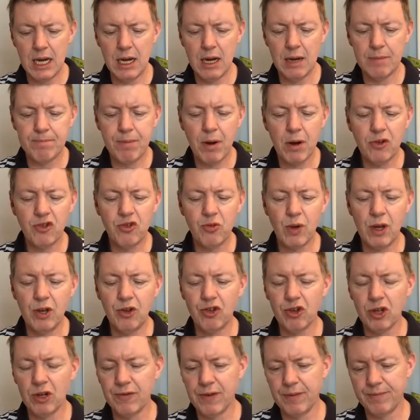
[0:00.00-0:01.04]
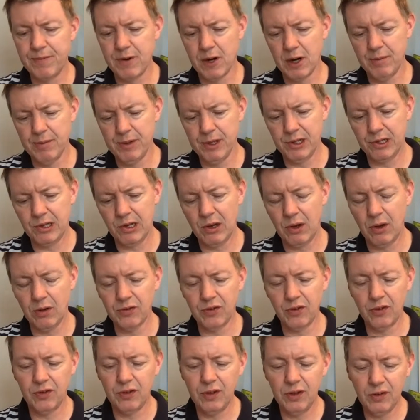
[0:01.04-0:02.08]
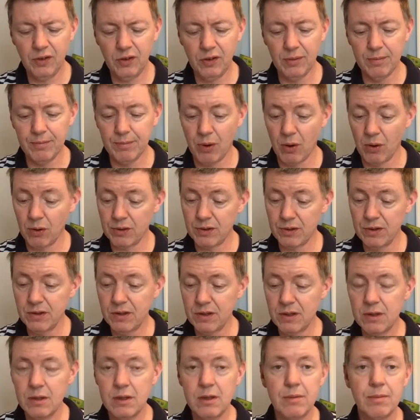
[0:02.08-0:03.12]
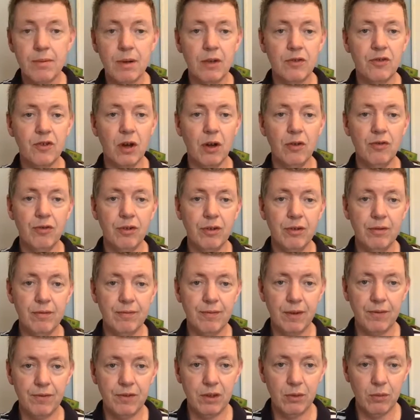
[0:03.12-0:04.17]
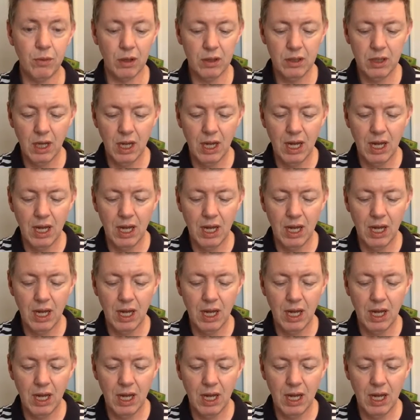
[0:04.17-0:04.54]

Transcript: punctuation of adverbial clauses. This is important in page 151.